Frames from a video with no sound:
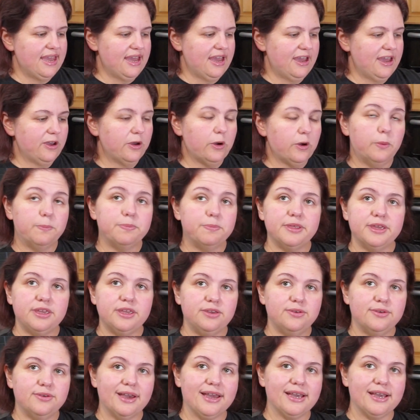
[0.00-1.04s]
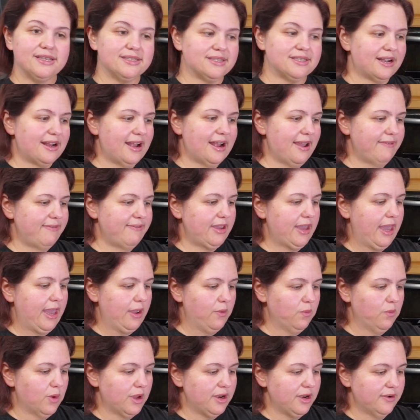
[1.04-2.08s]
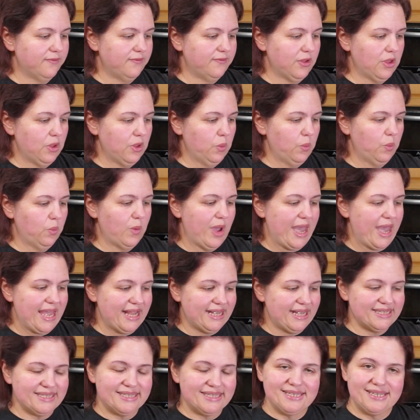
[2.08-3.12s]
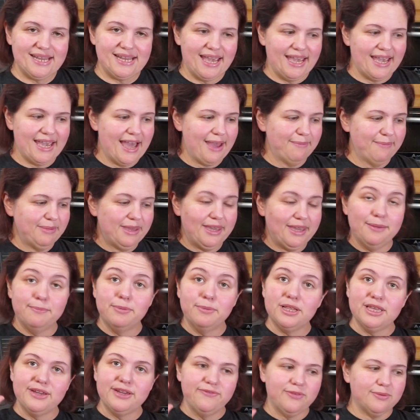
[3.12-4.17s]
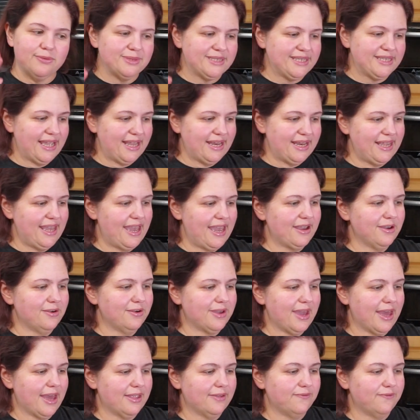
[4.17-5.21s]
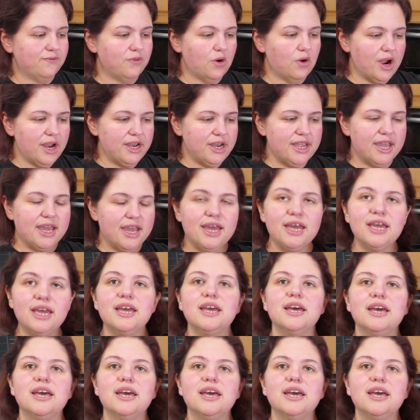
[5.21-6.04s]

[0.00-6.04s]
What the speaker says: I hope that you guys are having a wonderful Wednesday. I'm Kimberly from San Diego, California.